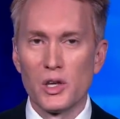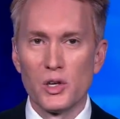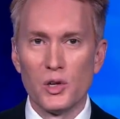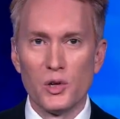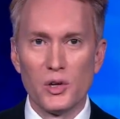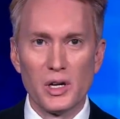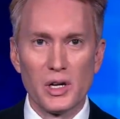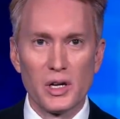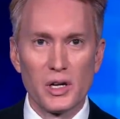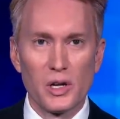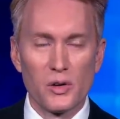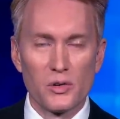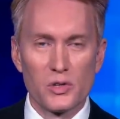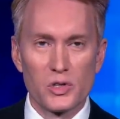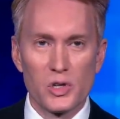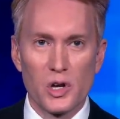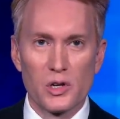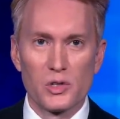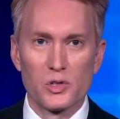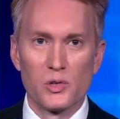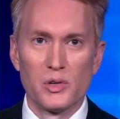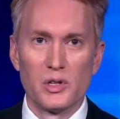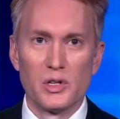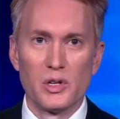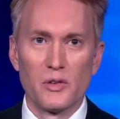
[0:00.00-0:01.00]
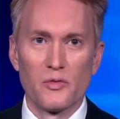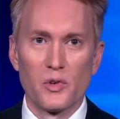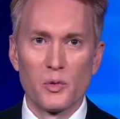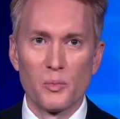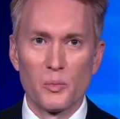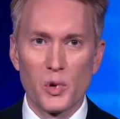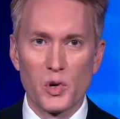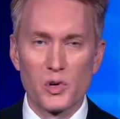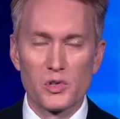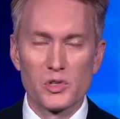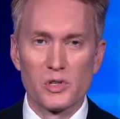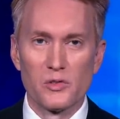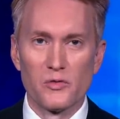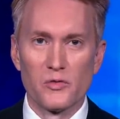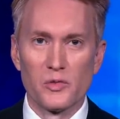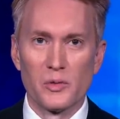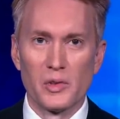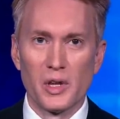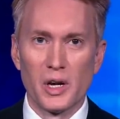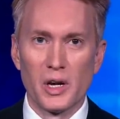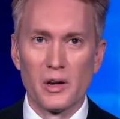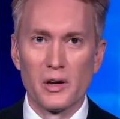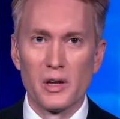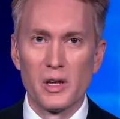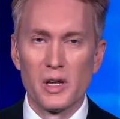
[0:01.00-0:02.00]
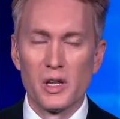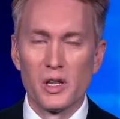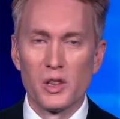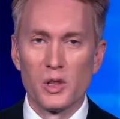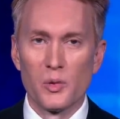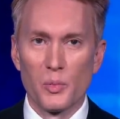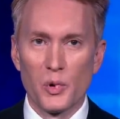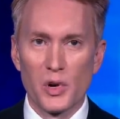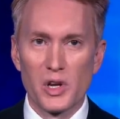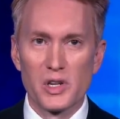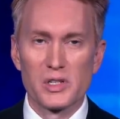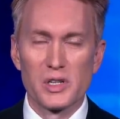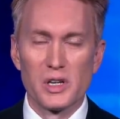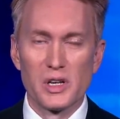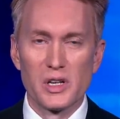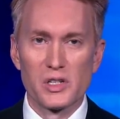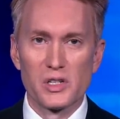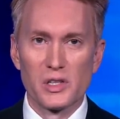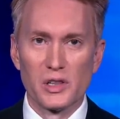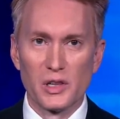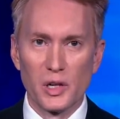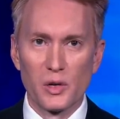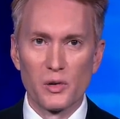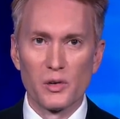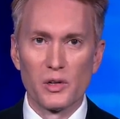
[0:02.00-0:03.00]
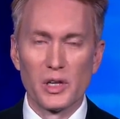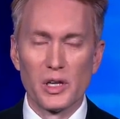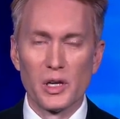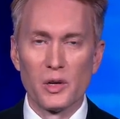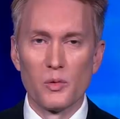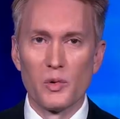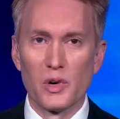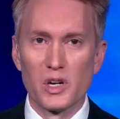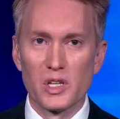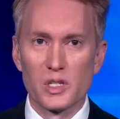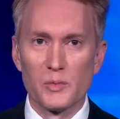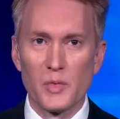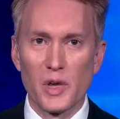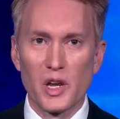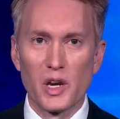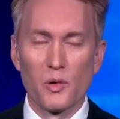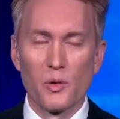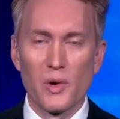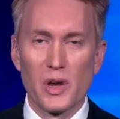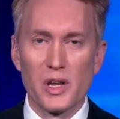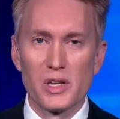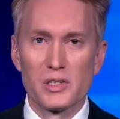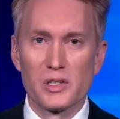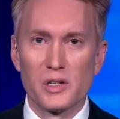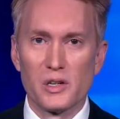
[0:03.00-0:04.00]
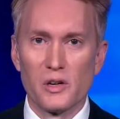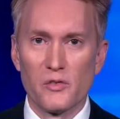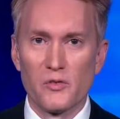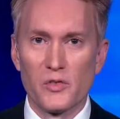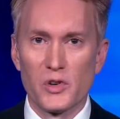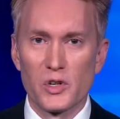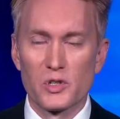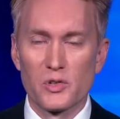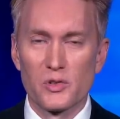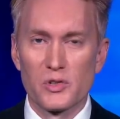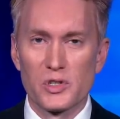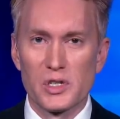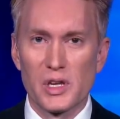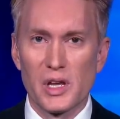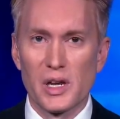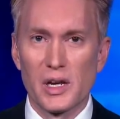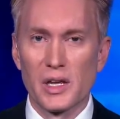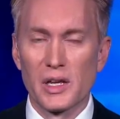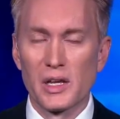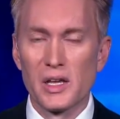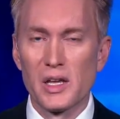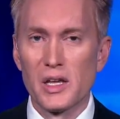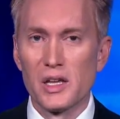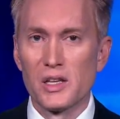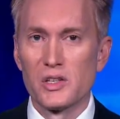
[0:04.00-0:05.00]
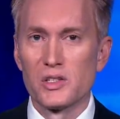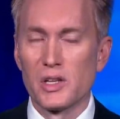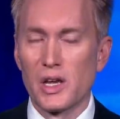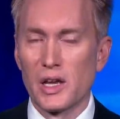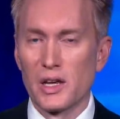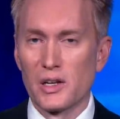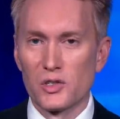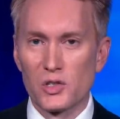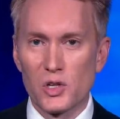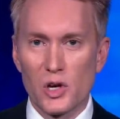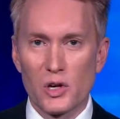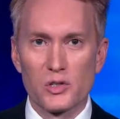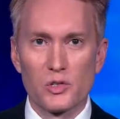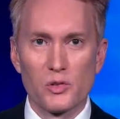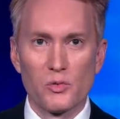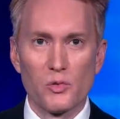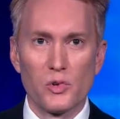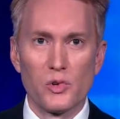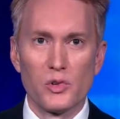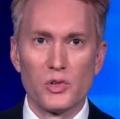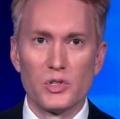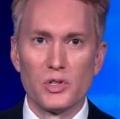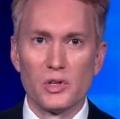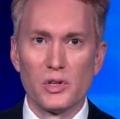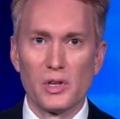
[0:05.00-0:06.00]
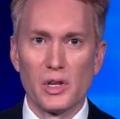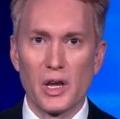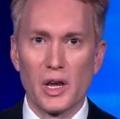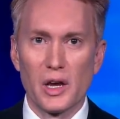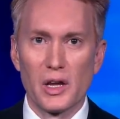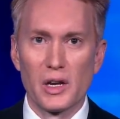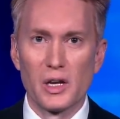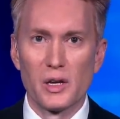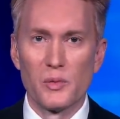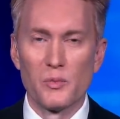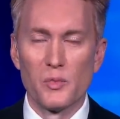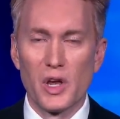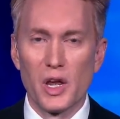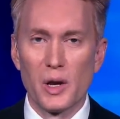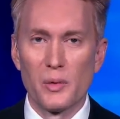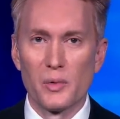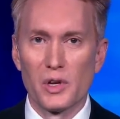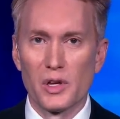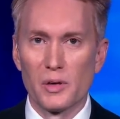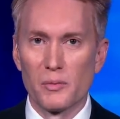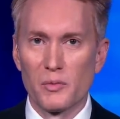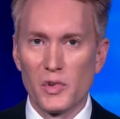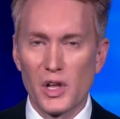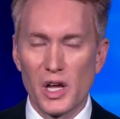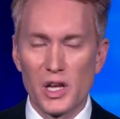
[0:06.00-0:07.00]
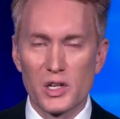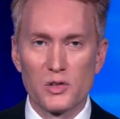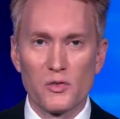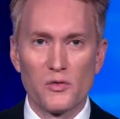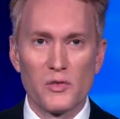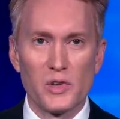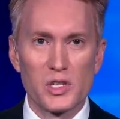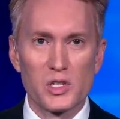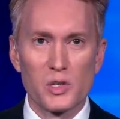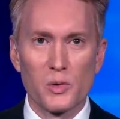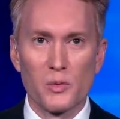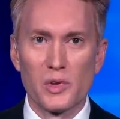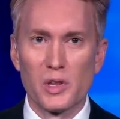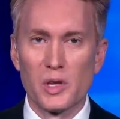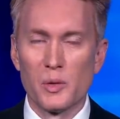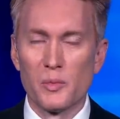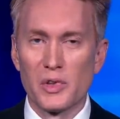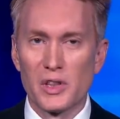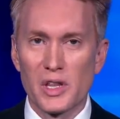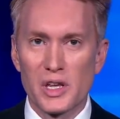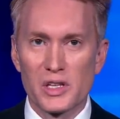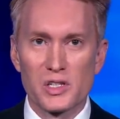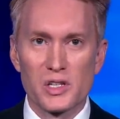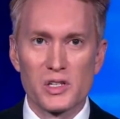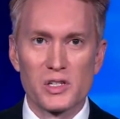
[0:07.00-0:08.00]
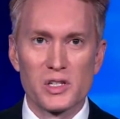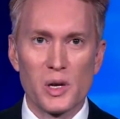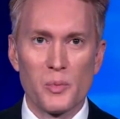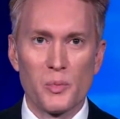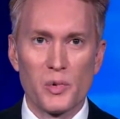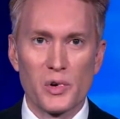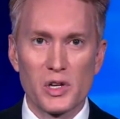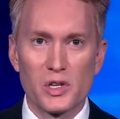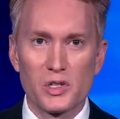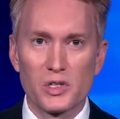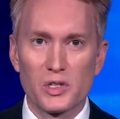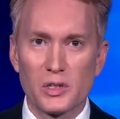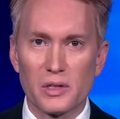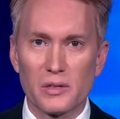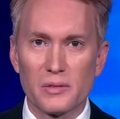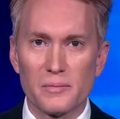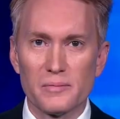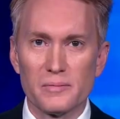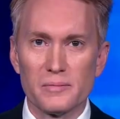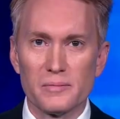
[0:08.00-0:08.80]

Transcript: You need to go talk to a different person from there. The president is literally, when it's being raised in an official setting, saying, talk to Rudy Giuliani and be able to, I'm glad you're visiting with him, but that's a separate issue.